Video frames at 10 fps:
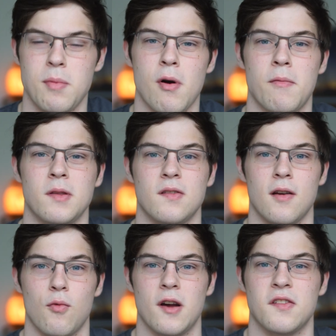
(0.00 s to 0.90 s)
Now people have been
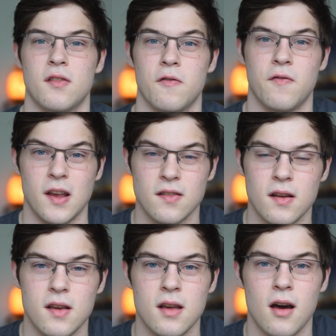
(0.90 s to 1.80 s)
saying, why isn't there face
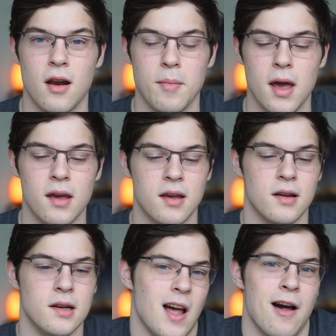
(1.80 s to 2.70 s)
ID on a Mac?
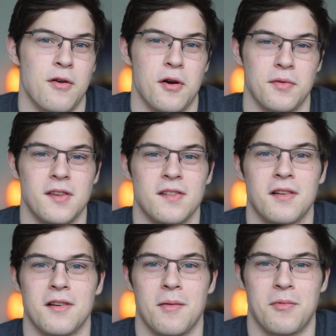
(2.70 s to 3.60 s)
I don't know, this is a
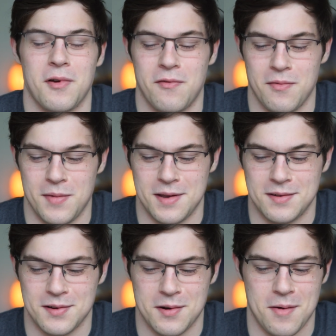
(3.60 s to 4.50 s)
good upgrade for me.
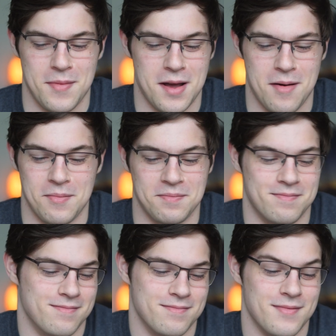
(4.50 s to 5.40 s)
So
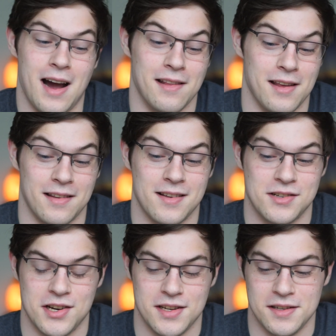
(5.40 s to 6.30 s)
I like
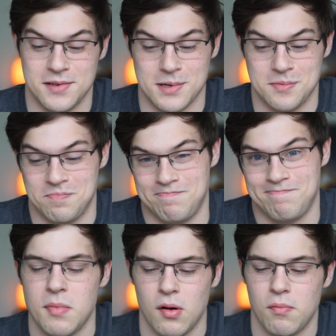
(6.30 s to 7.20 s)
touch ID, so
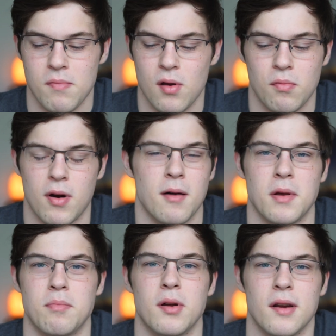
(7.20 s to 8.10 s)
they'll
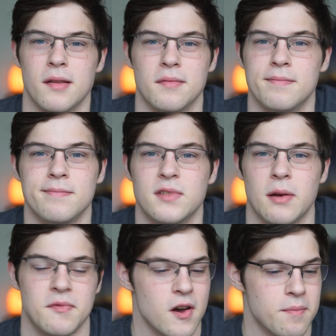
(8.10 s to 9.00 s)
probably put it in
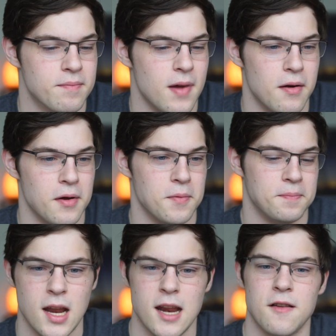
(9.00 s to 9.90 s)
sometime, I don't know.
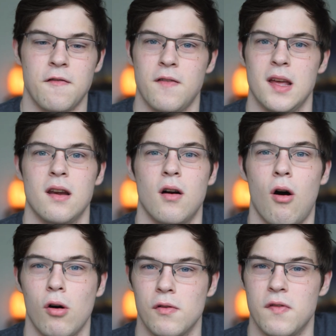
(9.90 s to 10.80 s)
They need to fit
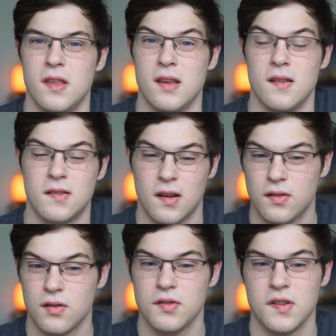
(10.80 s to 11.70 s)
all of the
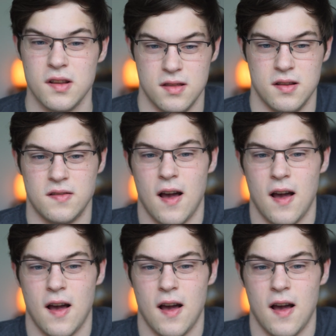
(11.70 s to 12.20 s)
sensors in the